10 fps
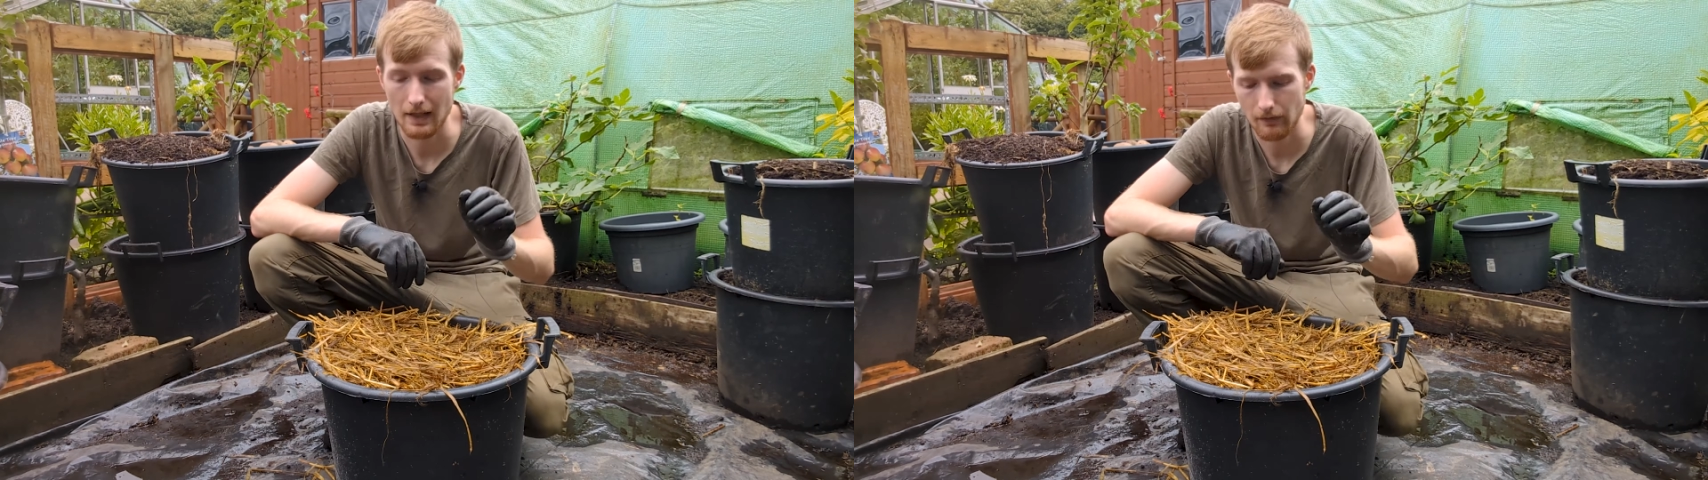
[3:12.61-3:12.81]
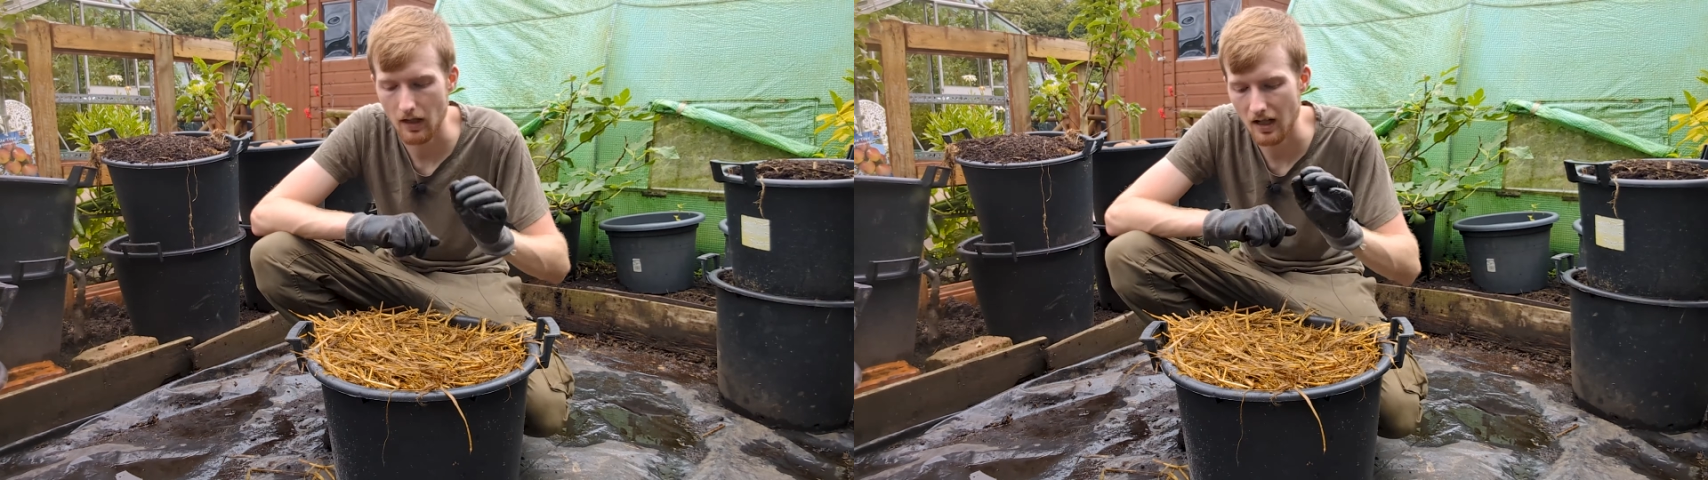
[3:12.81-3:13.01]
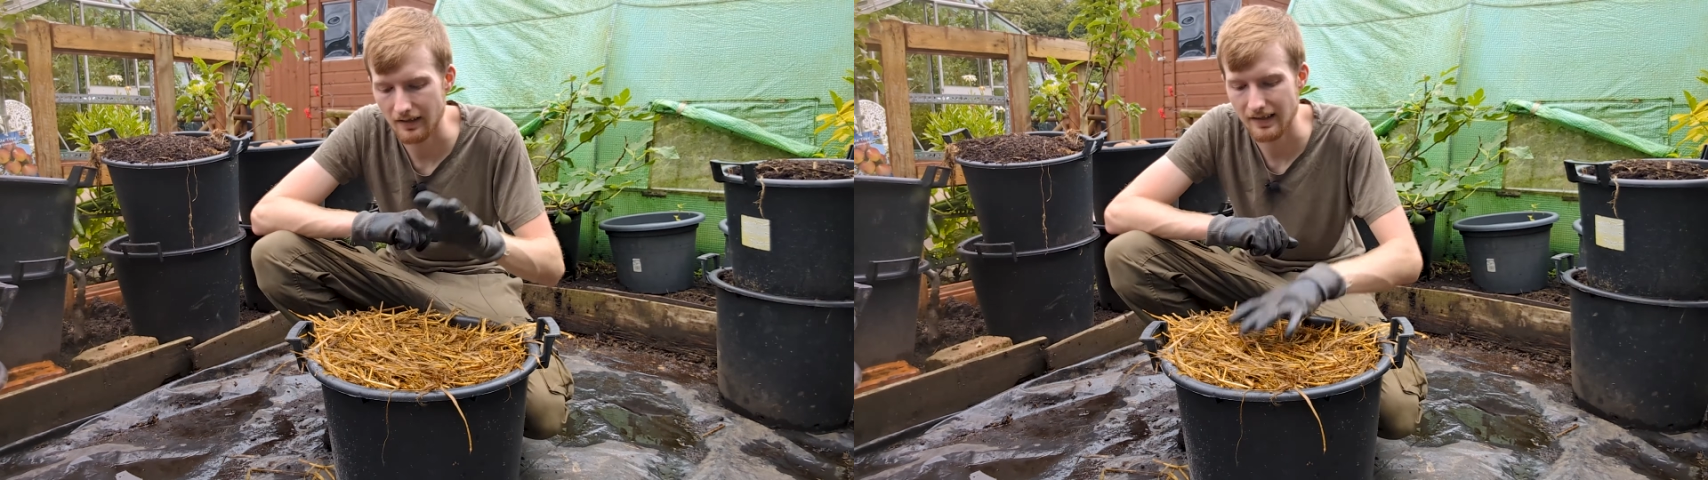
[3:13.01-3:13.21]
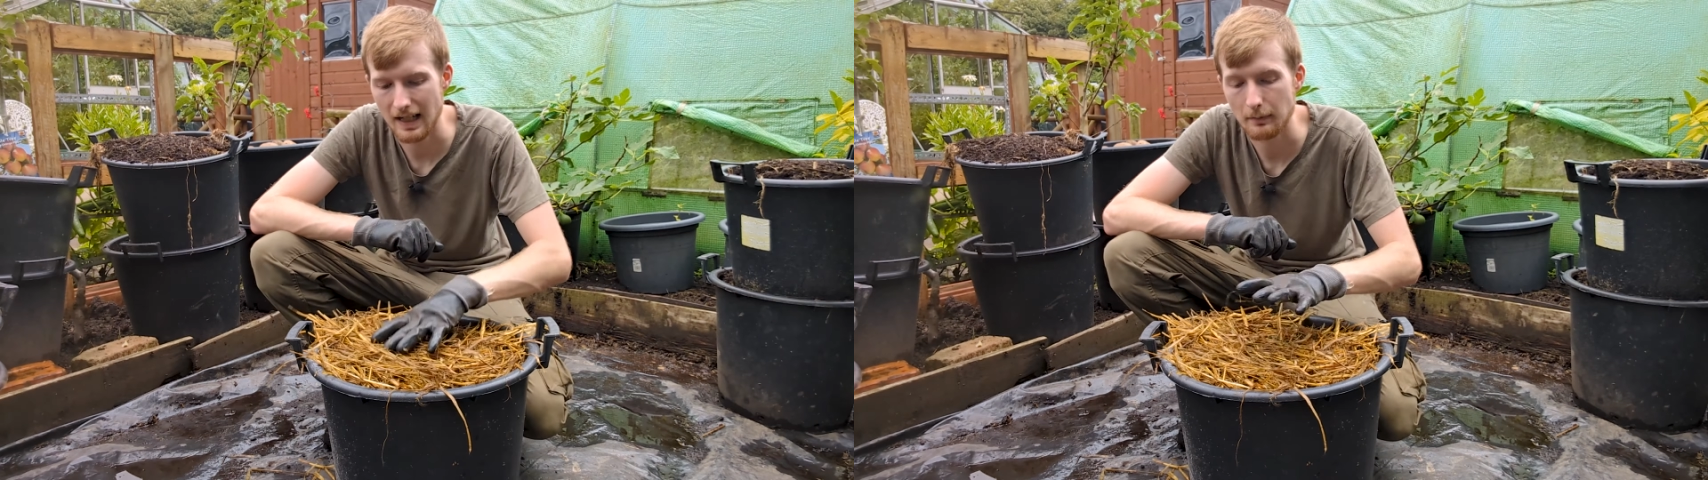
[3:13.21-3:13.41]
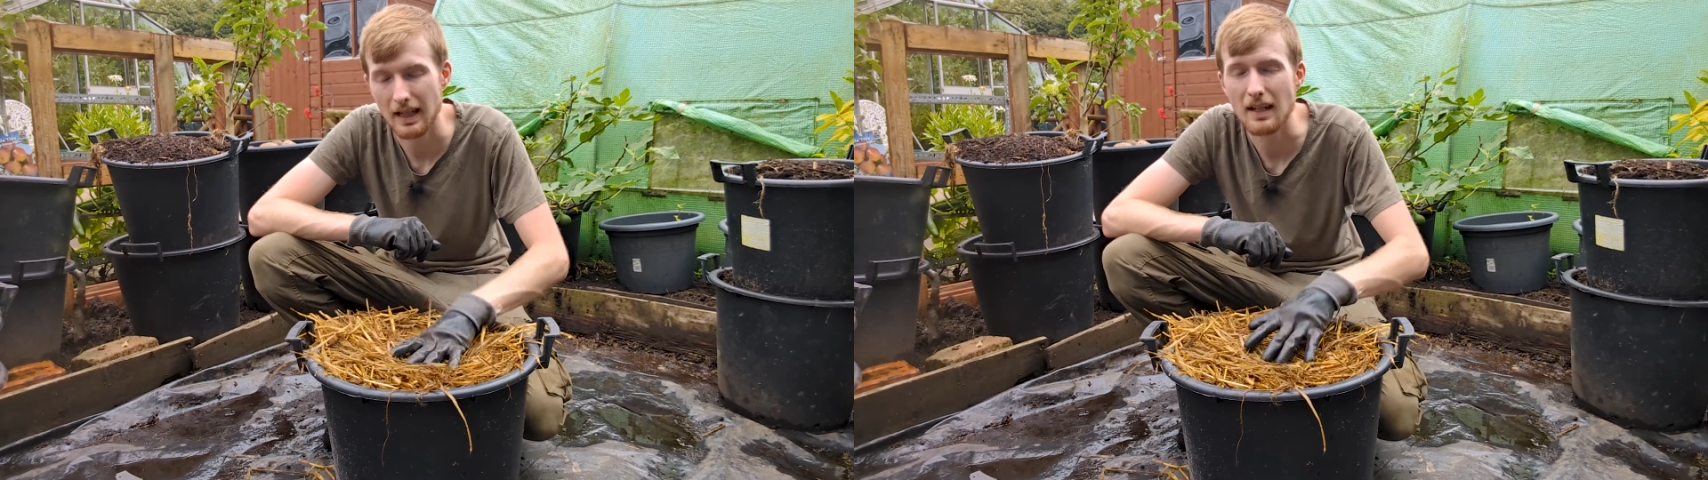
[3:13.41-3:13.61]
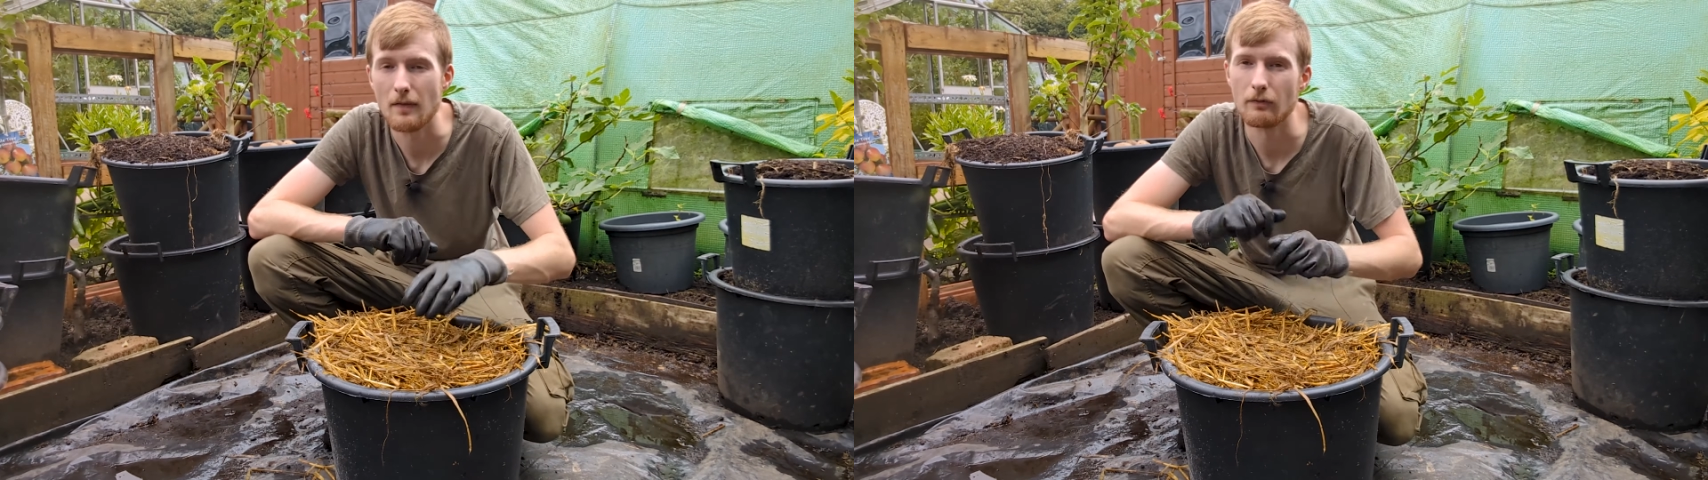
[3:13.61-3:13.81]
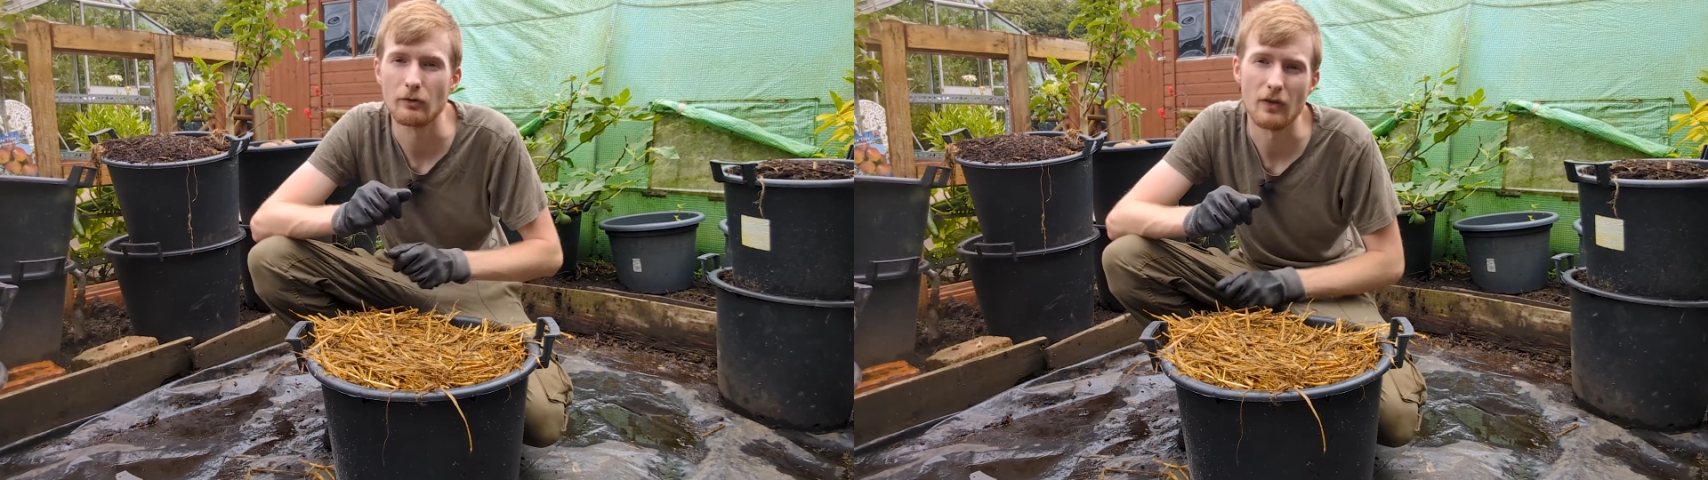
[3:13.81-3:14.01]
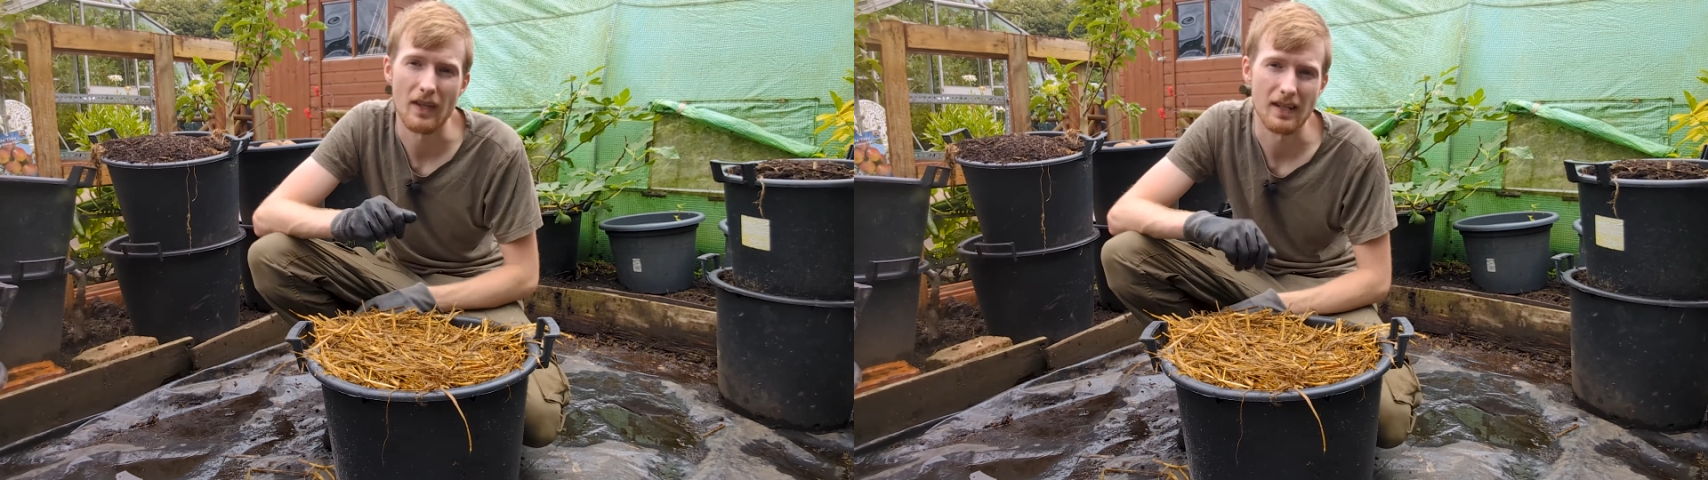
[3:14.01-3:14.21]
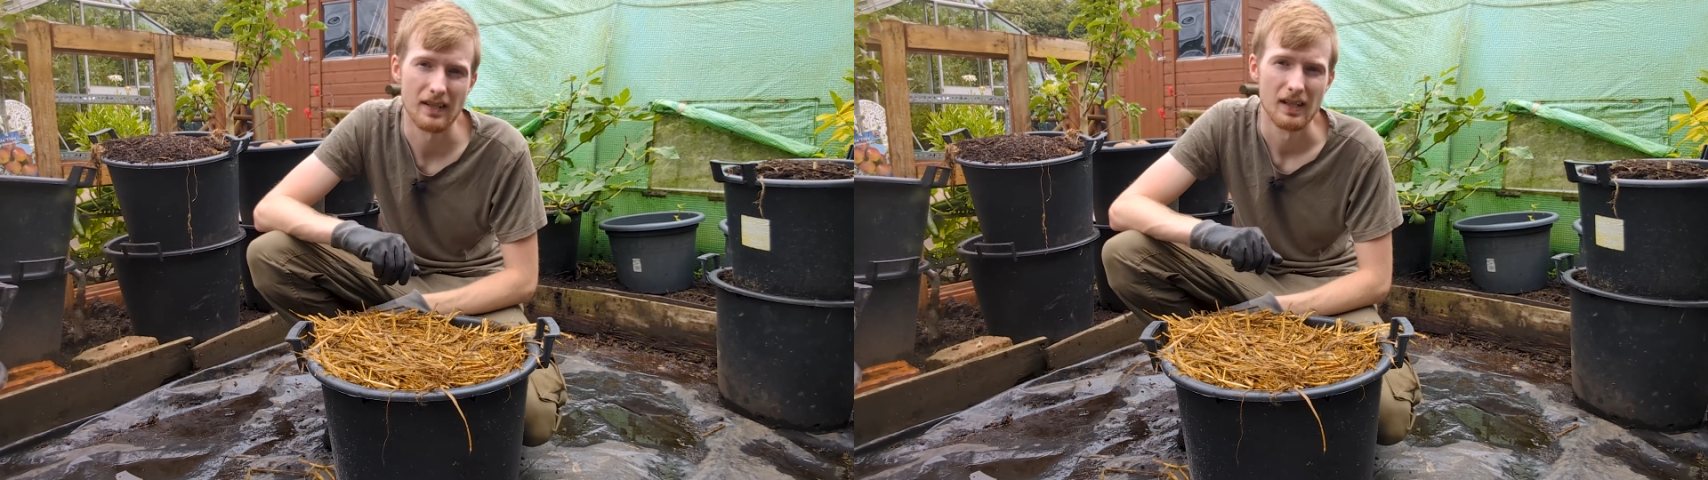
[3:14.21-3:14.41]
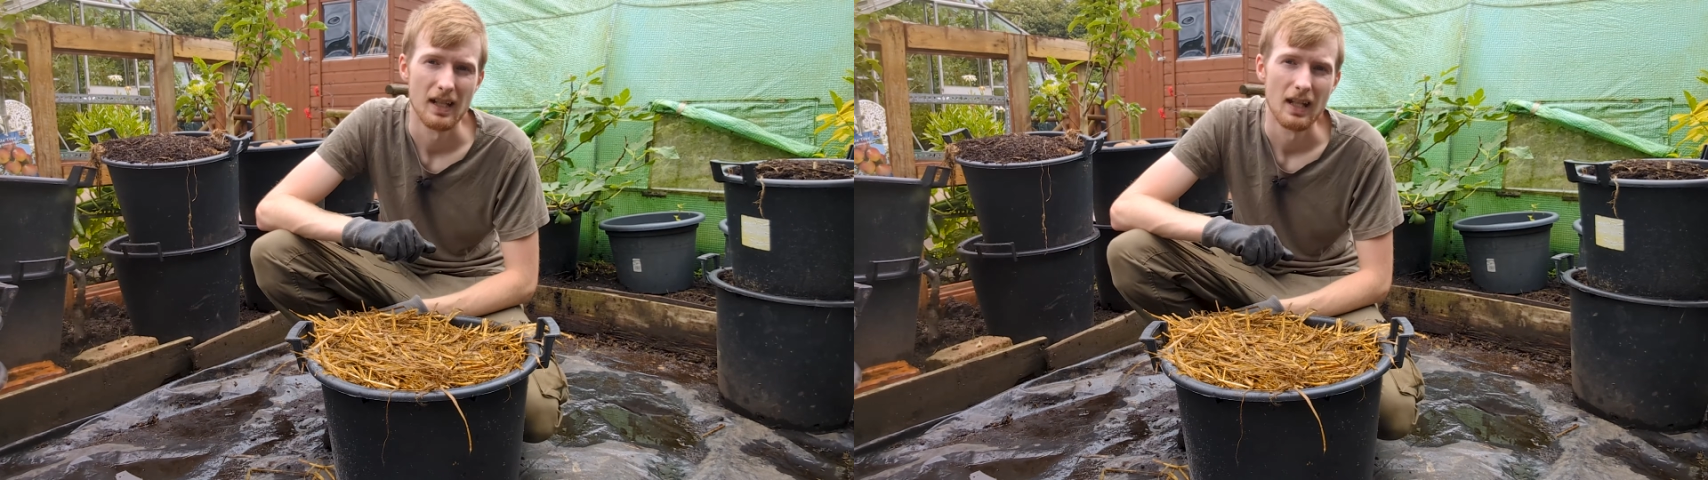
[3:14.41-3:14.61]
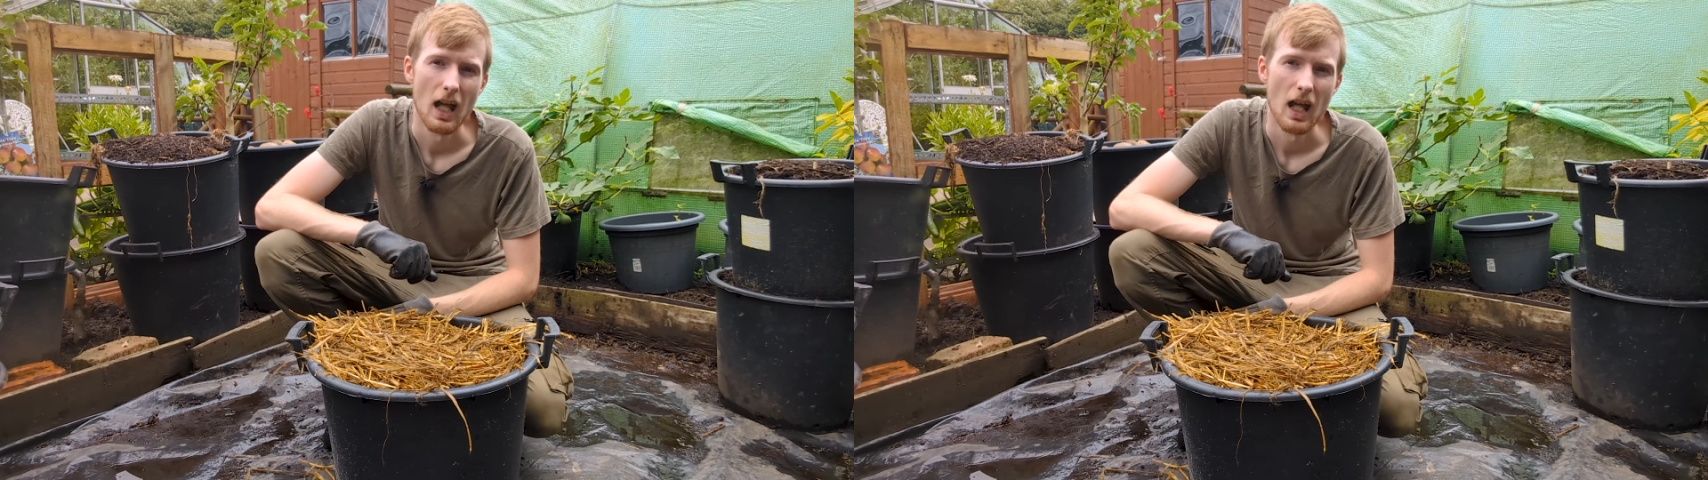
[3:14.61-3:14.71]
to have a hard time getting through this